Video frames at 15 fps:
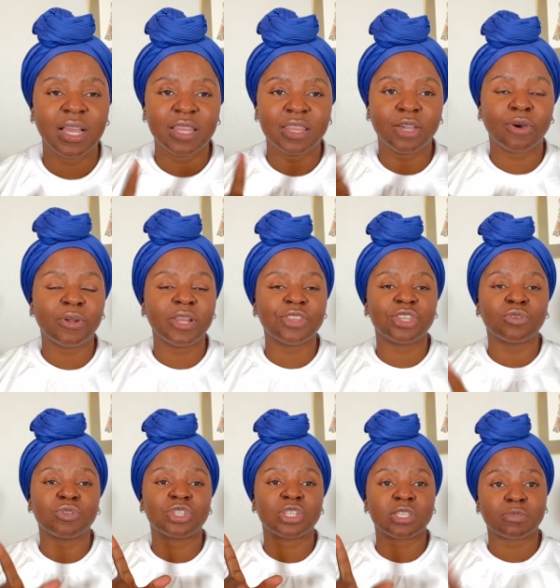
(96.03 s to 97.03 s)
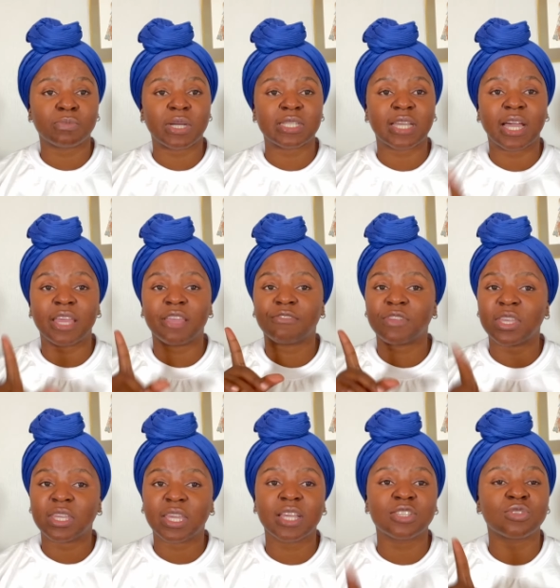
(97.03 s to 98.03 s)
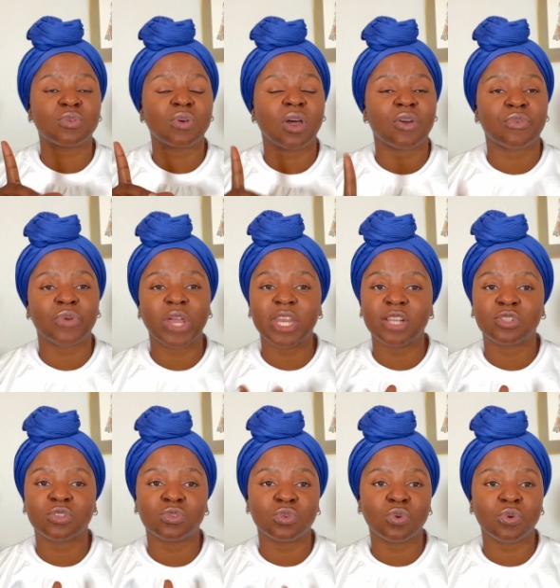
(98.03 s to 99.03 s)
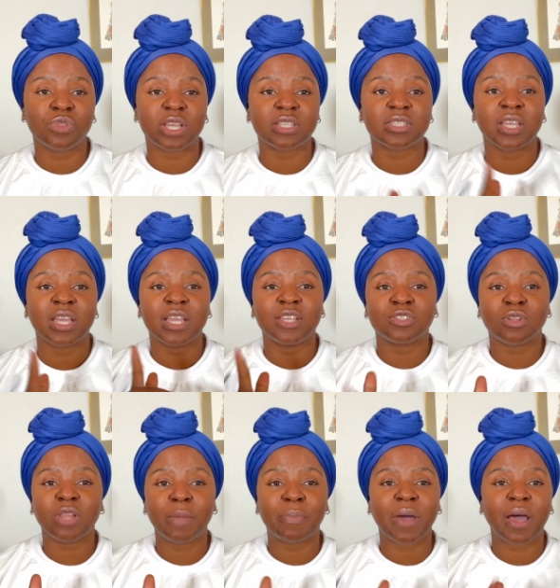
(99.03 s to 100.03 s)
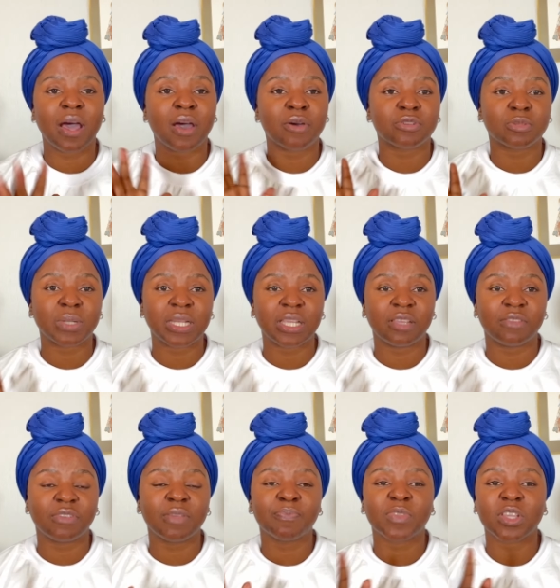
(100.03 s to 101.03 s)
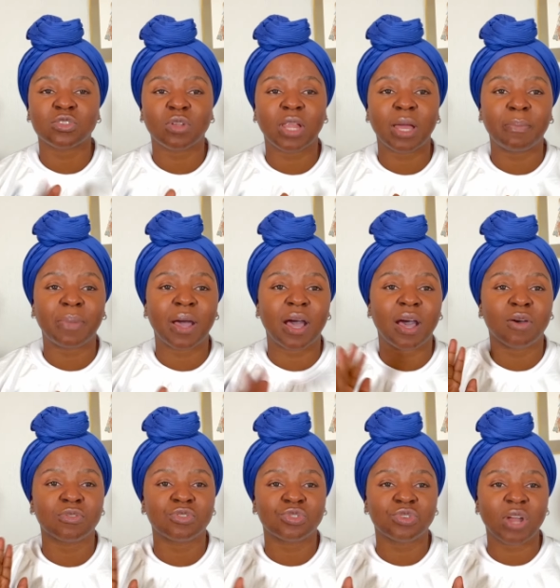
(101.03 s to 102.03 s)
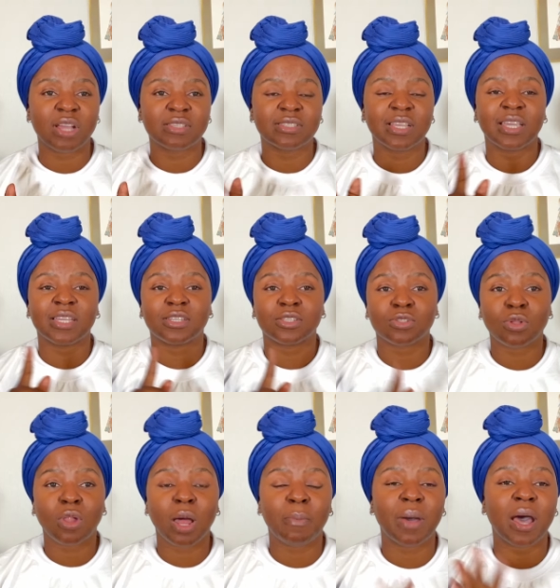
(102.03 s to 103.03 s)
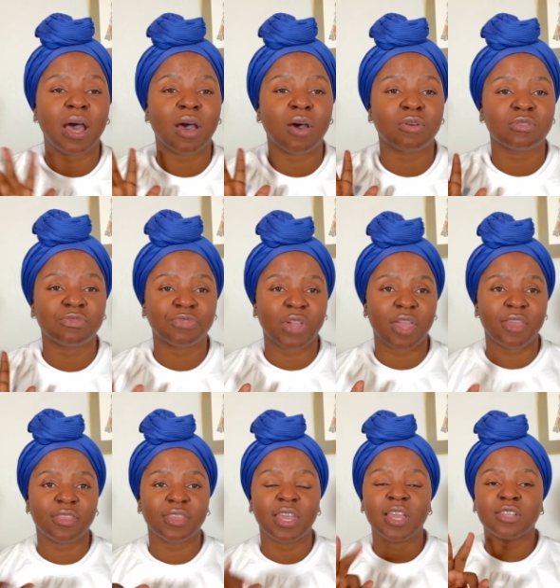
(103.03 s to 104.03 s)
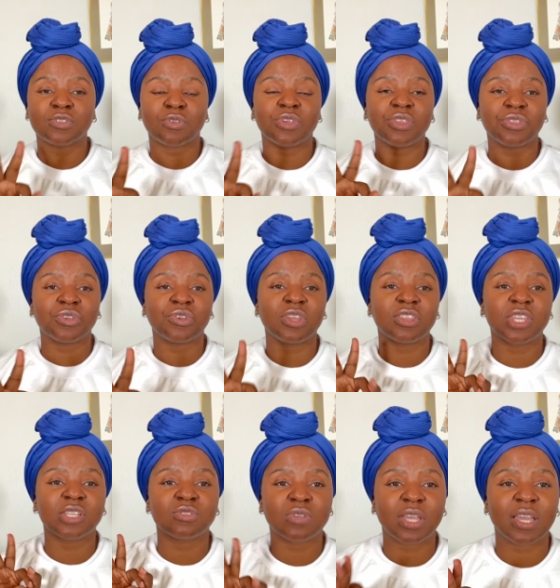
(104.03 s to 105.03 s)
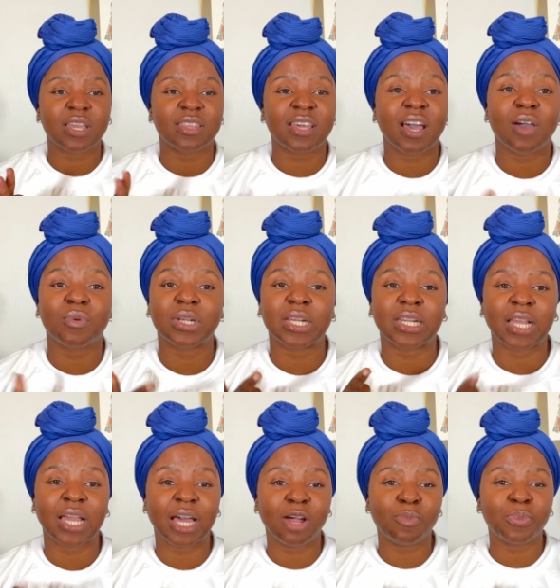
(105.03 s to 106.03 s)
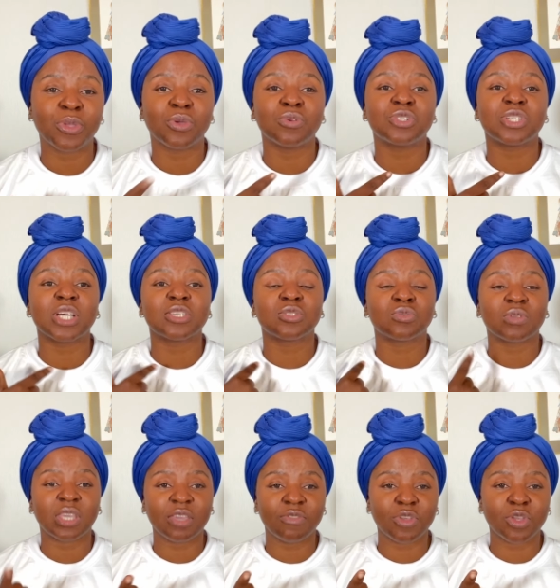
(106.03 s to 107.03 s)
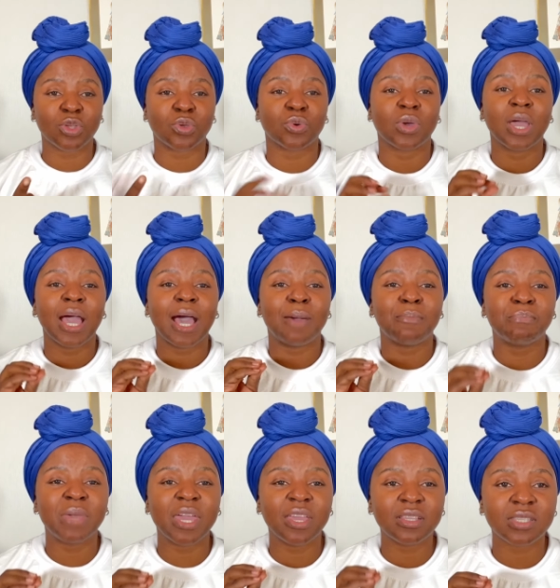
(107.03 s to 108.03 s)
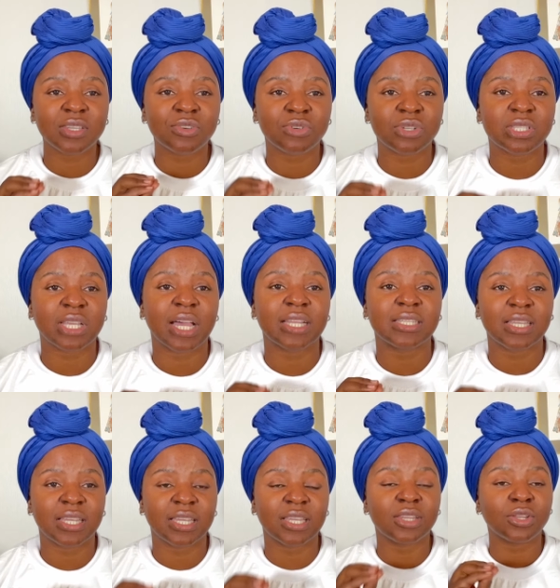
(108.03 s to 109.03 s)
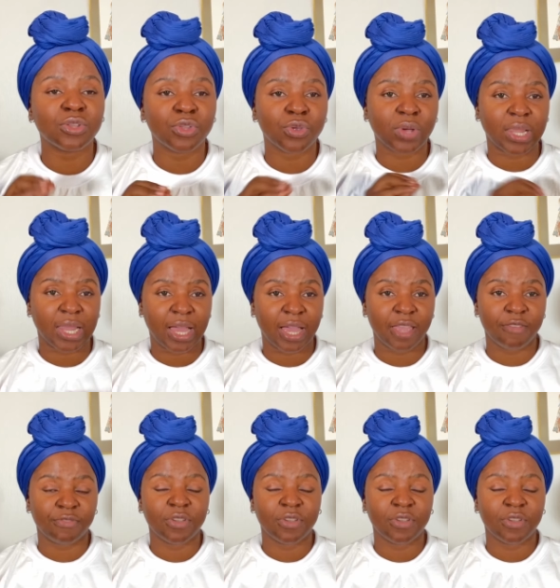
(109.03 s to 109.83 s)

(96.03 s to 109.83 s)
The only thing which is matter, if in case you are ready to do this, is all about believing, it's all about trust, and it's all about faith. So these three things together will help you just to giving you amazing result in your life.